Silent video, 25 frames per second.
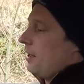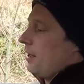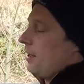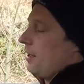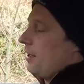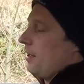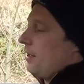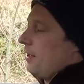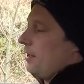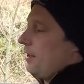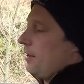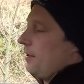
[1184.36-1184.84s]

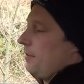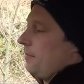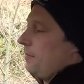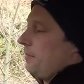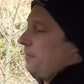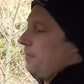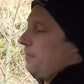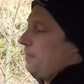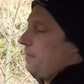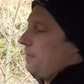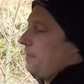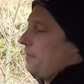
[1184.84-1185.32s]

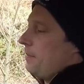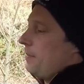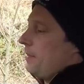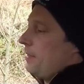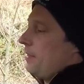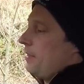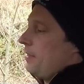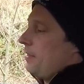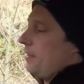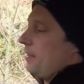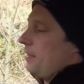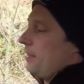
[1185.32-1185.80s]
Um,
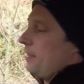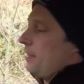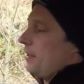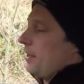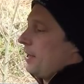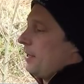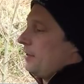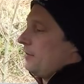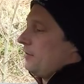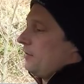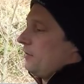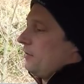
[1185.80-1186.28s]

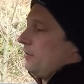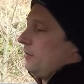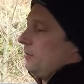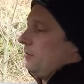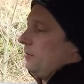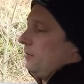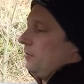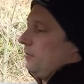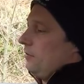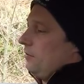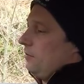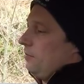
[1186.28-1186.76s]
that
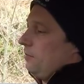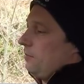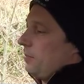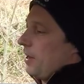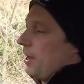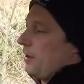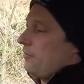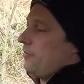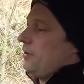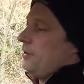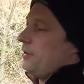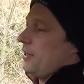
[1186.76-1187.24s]
the
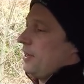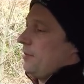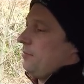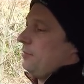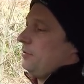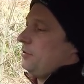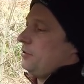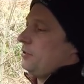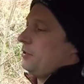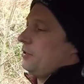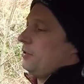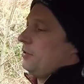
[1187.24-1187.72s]
battery
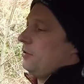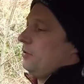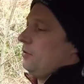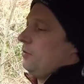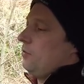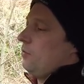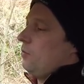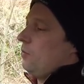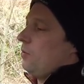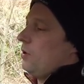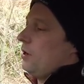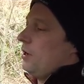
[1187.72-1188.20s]

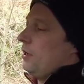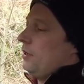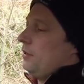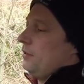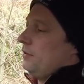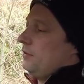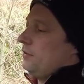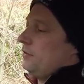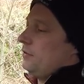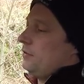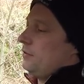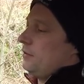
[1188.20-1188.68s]
temperature
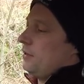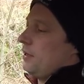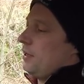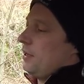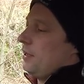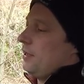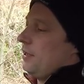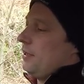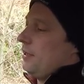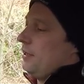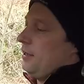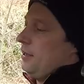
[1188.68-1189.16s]
was
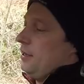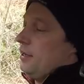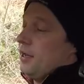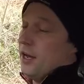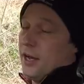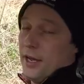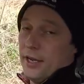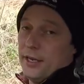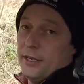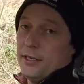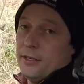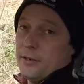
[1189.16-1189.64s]
uh,
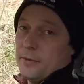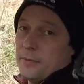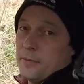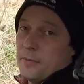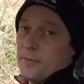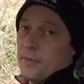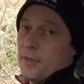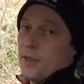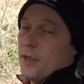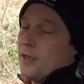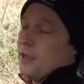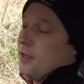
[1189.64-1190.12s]
9,
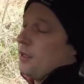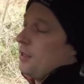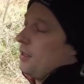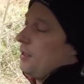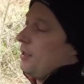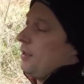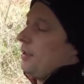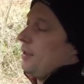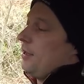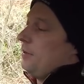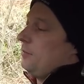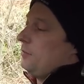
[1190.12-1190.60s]

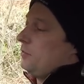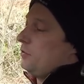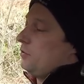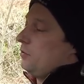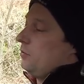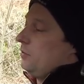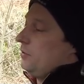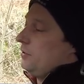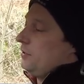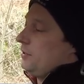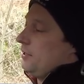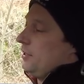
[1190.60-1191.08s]
um,
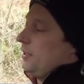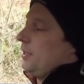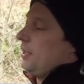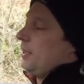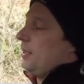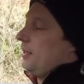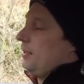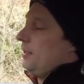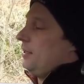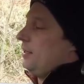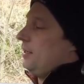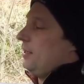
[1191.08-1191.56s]
so we still
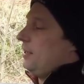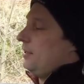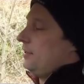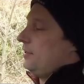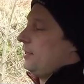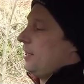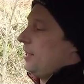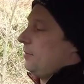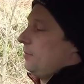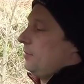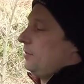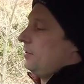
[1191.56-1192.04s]
had a, a
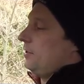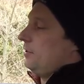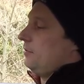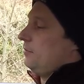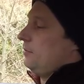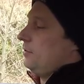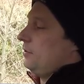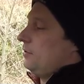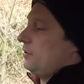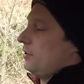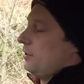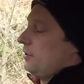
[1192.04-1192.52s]
segment
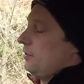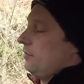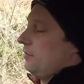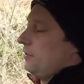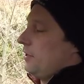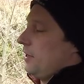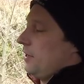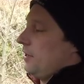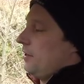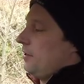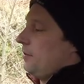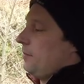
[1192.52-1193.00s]
in
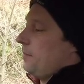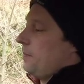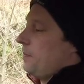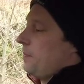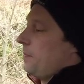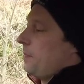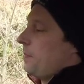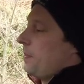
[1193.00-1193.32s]
reserve there.